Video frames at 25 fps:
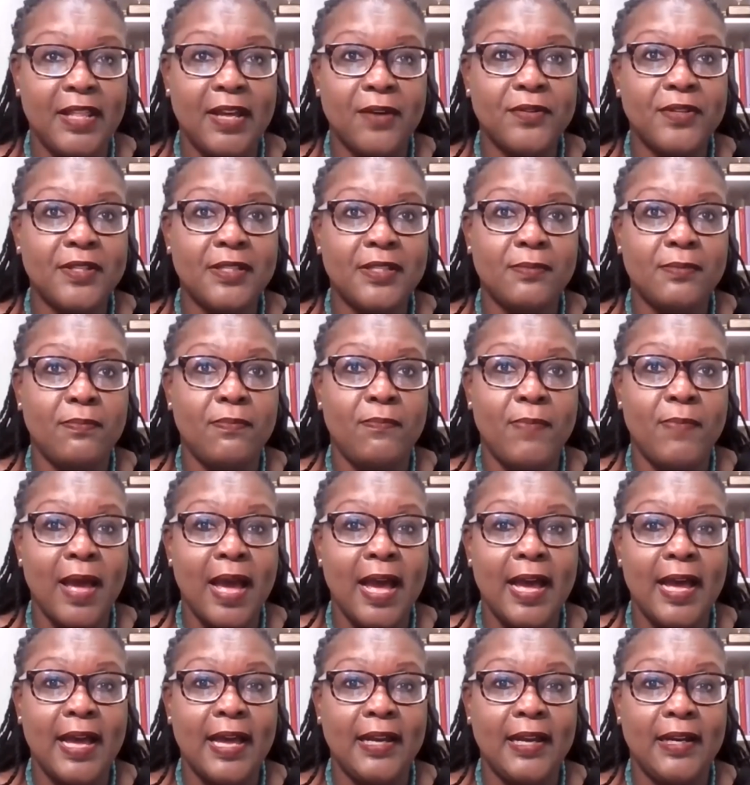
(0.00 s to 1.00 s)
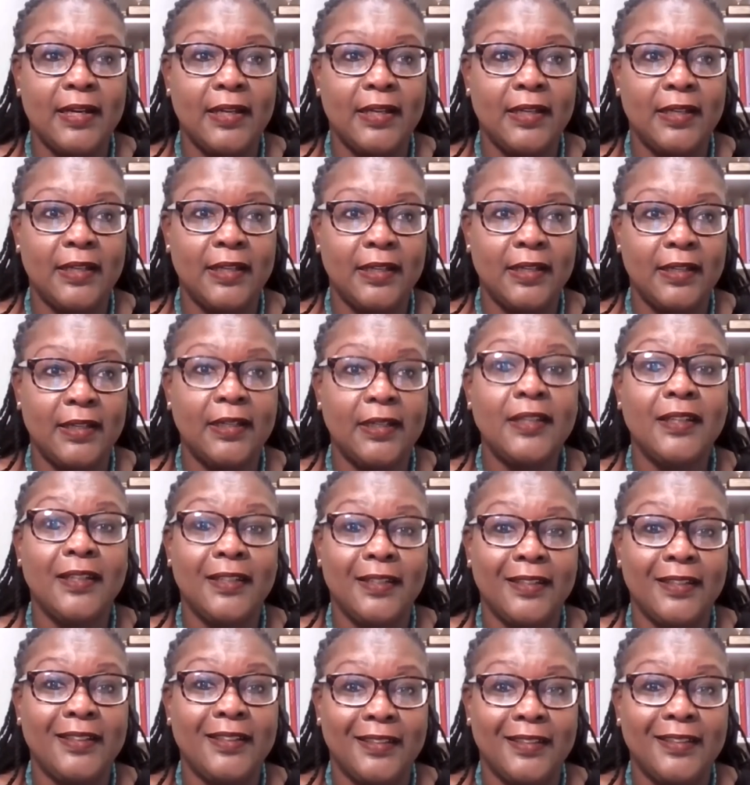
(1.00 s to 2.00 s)
mean that was it's beyond bad. our control. It was
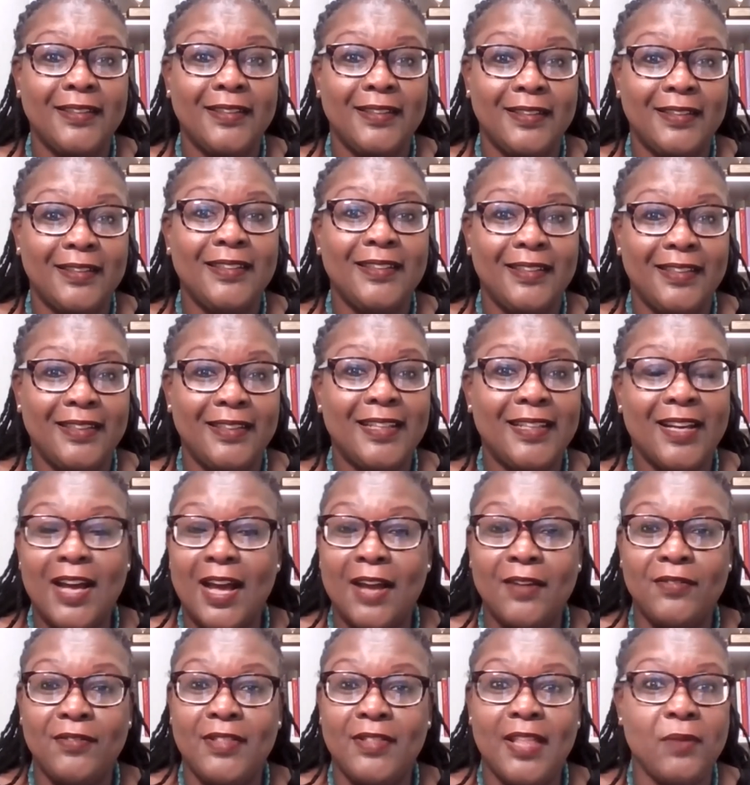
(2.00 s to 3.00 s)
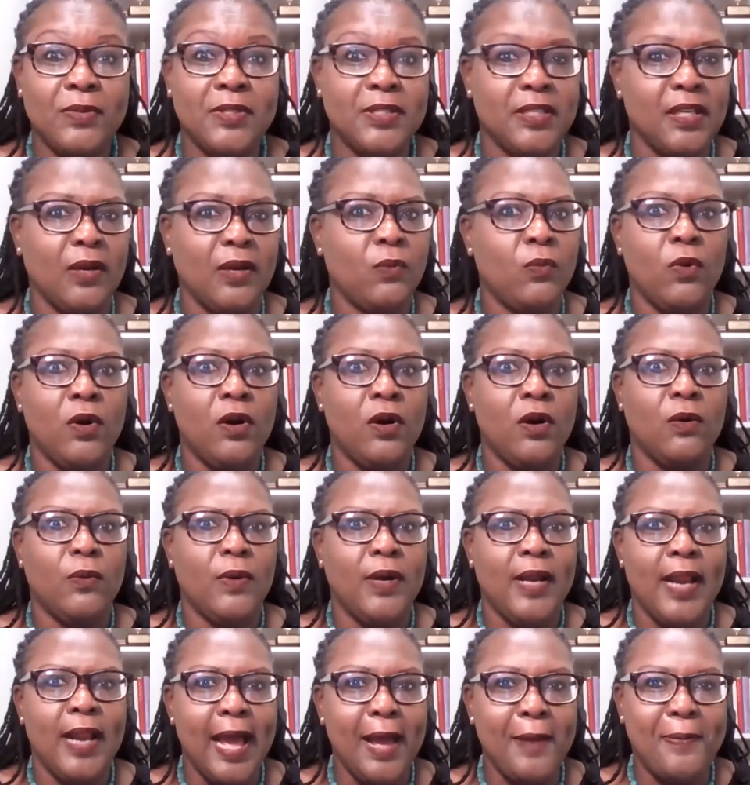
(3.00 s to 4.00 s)
bad. That I, that was like, whoa,
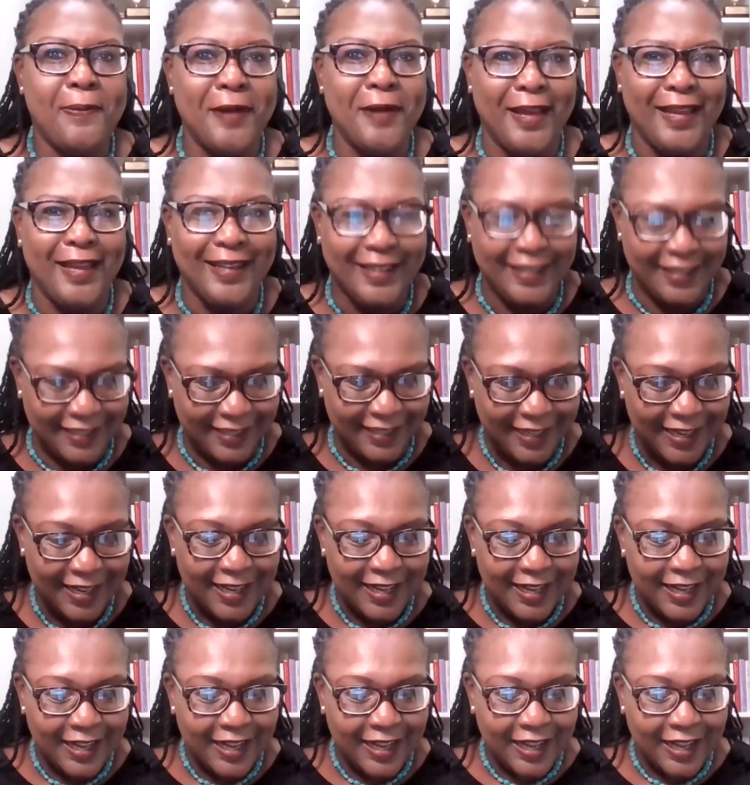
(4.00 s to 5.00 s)
what happened? Yeah.